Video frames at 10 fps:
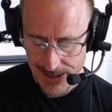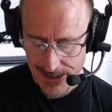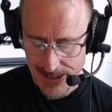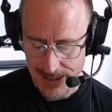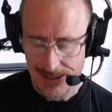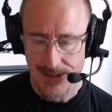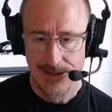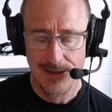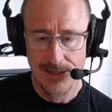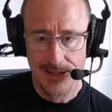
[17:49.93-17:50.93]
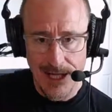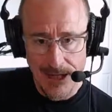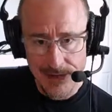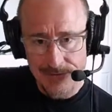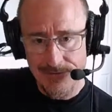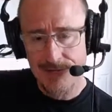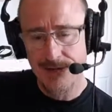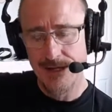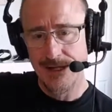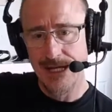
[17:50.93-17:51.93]
And the love
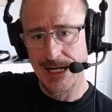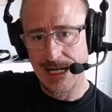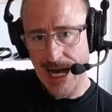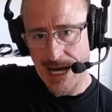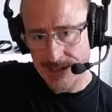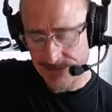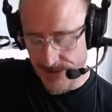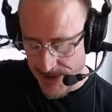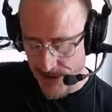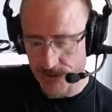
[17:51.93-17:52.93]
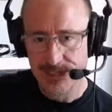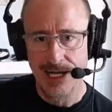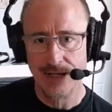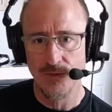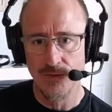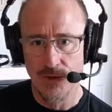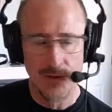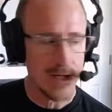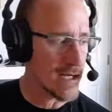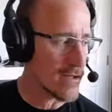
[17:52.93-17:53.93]
that He has for me will take
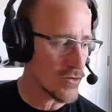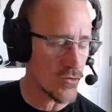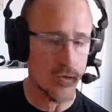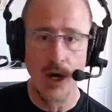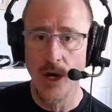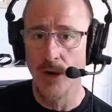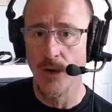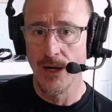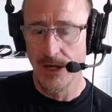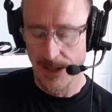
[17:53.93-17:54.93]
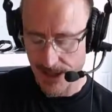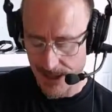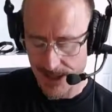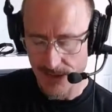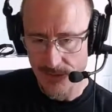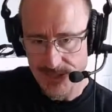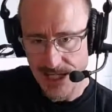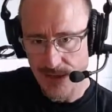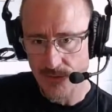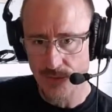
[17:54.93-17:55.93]
root and grow, and it'll
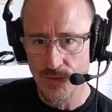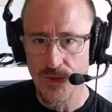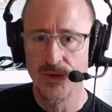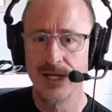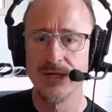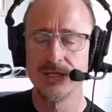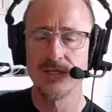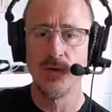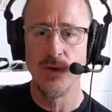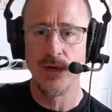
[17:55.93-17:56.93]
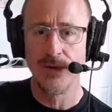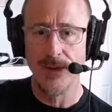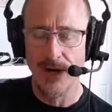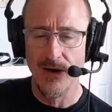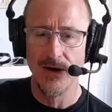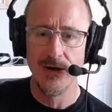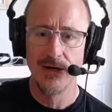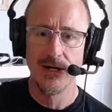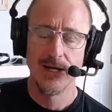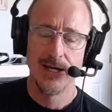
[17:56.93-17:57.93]
take root in the soil of my heart,
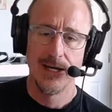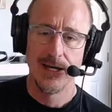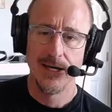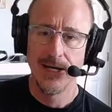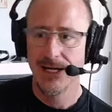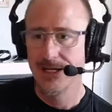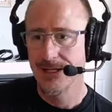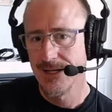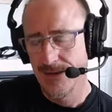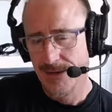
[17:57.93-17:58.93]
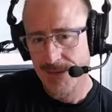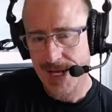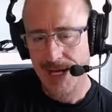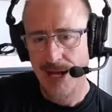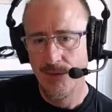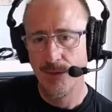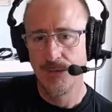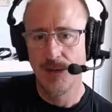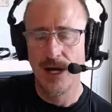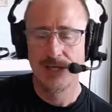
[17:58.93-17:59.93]
and man, I will
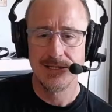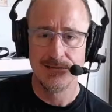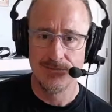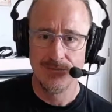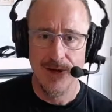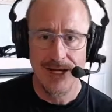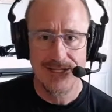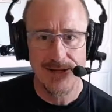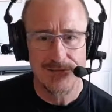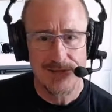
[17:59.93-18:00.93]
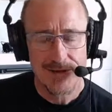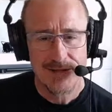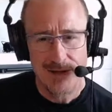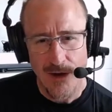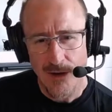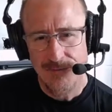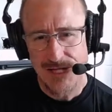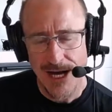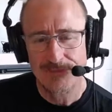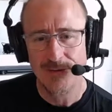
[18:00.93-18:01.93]
blossom. Reminds me of Psalm
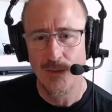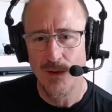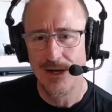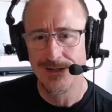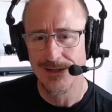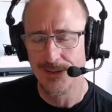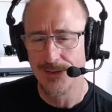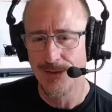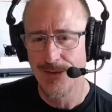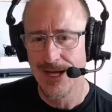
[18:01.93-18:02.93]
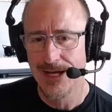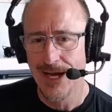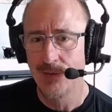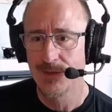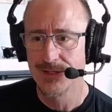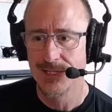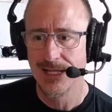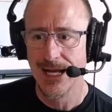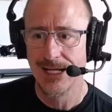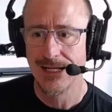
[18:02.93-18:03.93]
chapter 1 a little right? I will
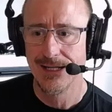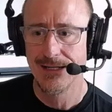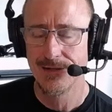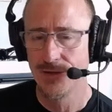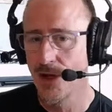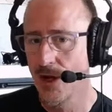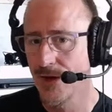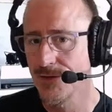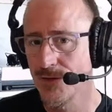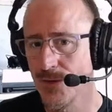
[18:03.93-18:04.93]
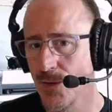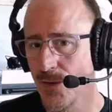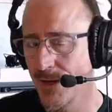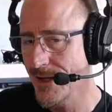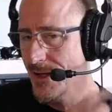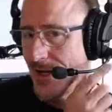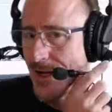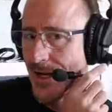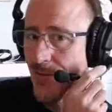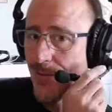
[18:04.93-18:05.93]
delight in the law of the Lord,
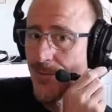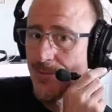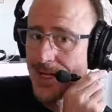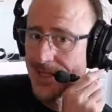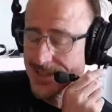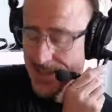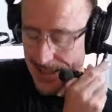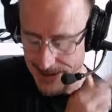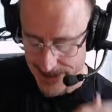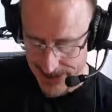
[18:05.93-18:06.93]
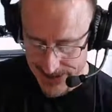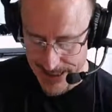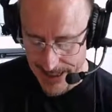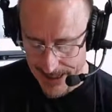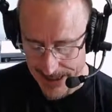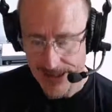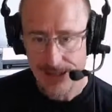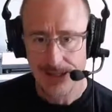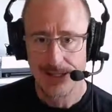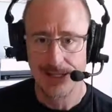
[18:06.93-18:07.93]
I will meditate day
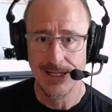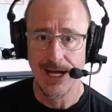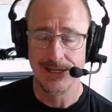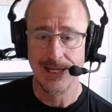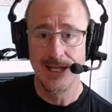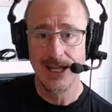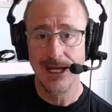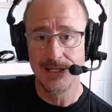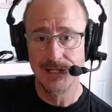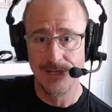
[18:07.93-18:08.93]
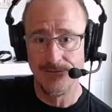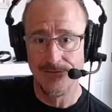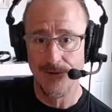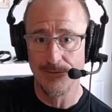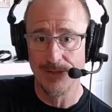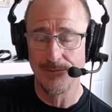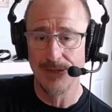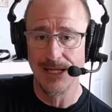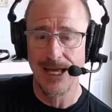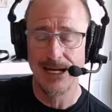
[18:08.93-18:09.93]
and night. Then, like a tree firmly
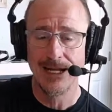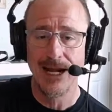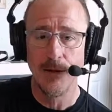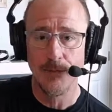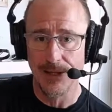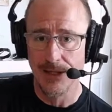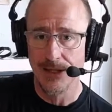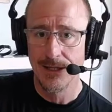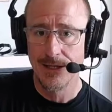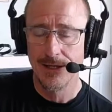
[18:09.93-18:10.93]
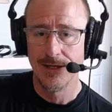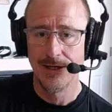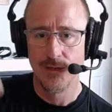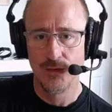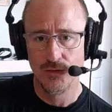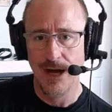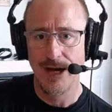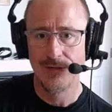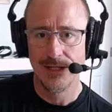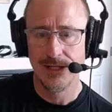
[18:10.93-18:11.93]
planted, I'll be
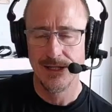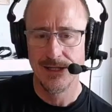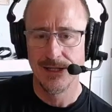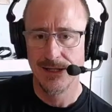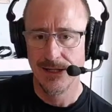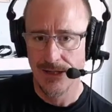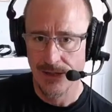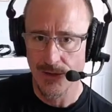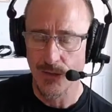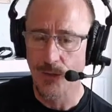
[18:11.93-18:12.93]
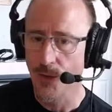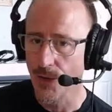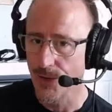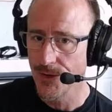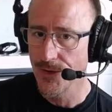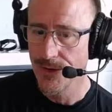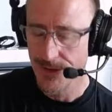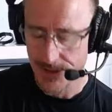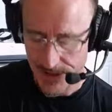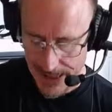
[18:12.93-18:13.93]
grounded in your word.
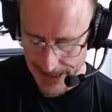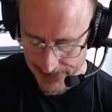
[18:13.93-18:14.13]
Yeah.